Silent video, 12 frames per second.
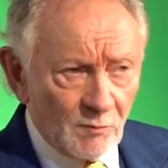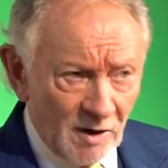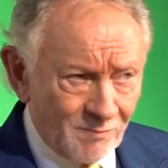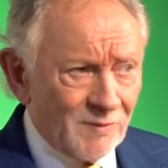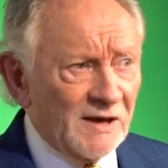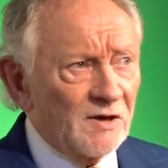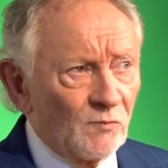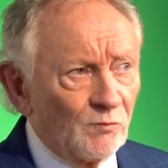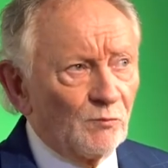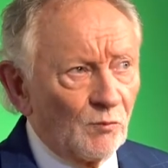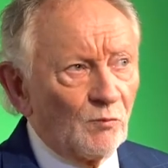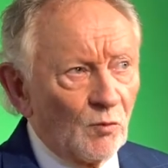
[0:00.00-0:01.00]
I'm playing
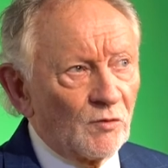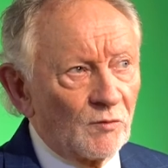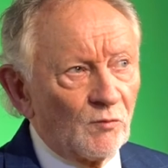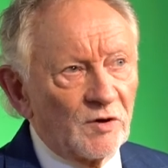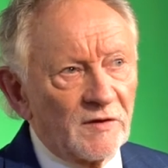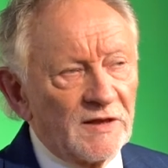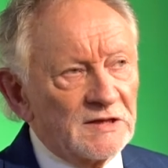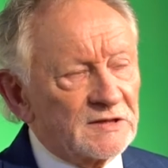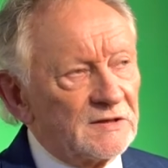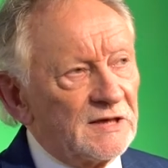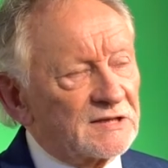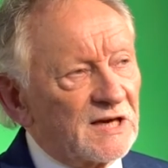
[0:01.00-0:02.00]
one, one of
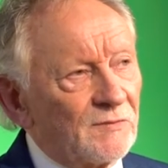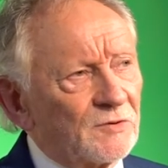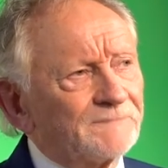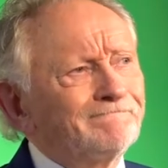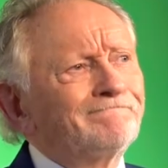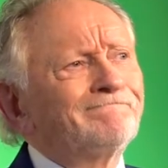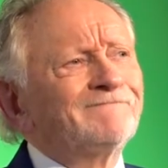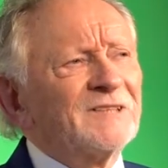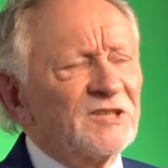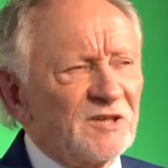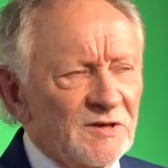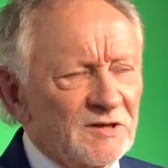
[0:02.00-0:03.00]
these these demos.
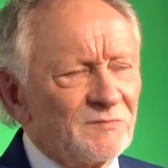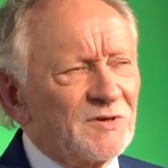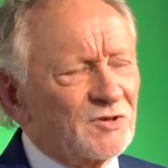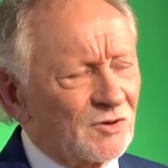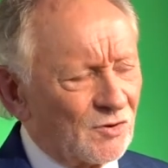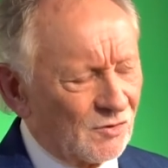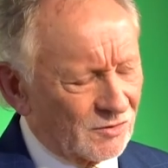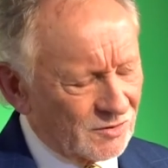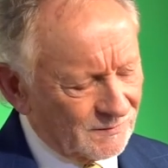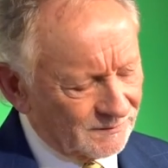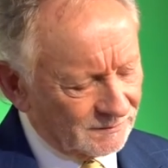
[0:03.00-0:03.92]
Jimmy said, "Mr. Coulter,